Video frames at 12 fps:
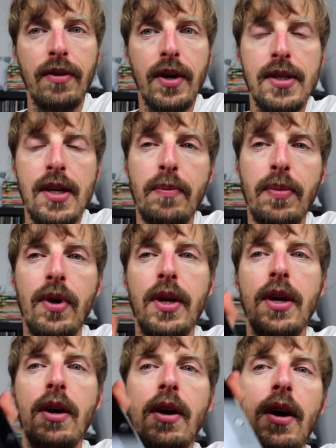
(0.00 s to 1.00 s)
For example,
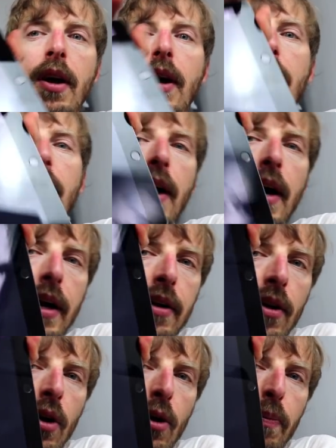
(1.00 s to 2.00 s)
here I
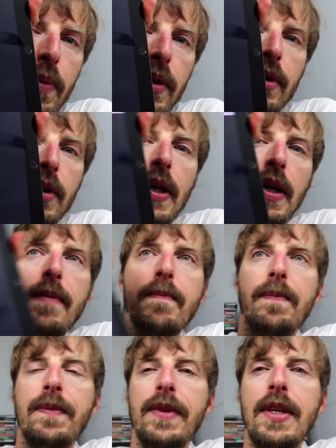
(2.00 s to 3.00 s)
opened
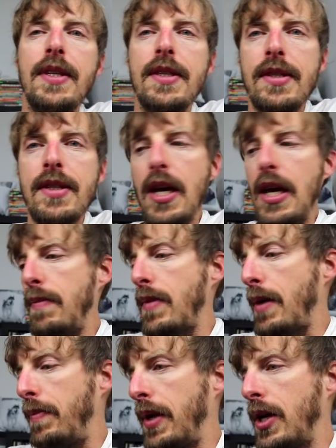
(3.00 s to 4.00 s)
this
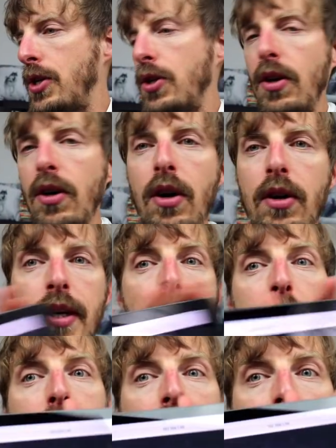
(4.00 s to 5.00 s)
same application on the
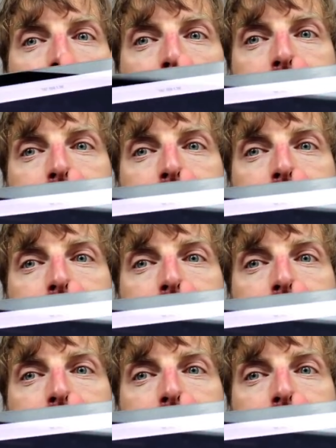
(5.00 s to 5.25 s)
iPad.